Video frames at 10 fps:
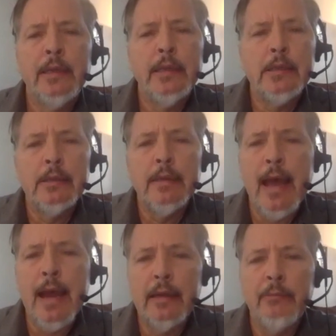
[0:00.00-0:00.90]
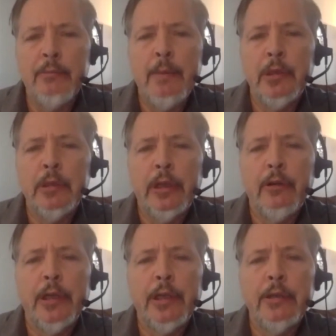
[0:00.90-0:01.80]
his lack of
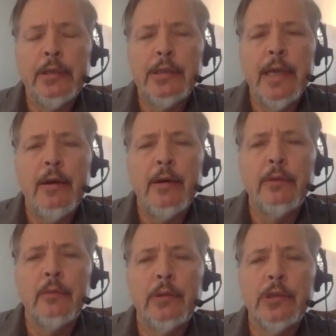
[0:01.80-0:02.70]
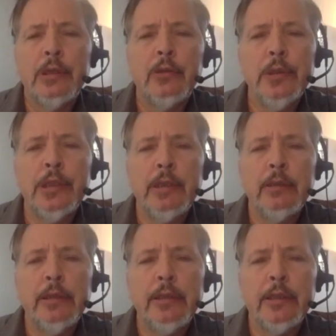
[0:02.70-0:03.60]
popularity in the South was increasingly